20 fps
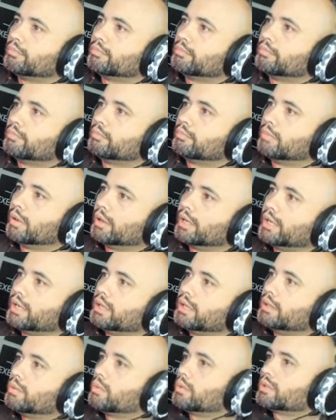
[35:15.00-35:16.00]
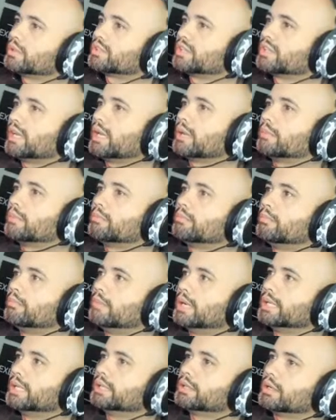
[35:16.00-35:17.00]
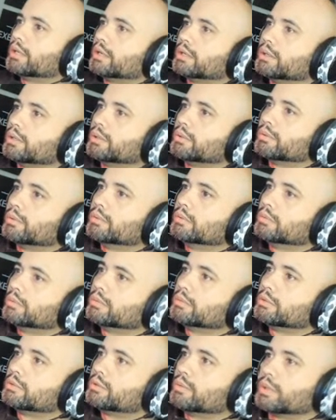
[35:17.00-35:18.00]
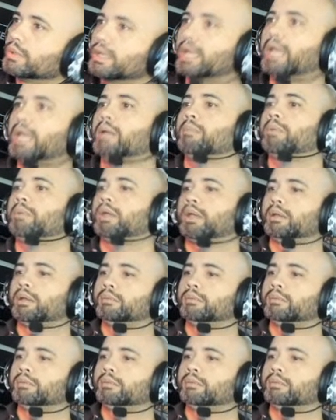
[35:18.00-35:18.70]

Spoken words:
Maria or Sam might go to a campaign,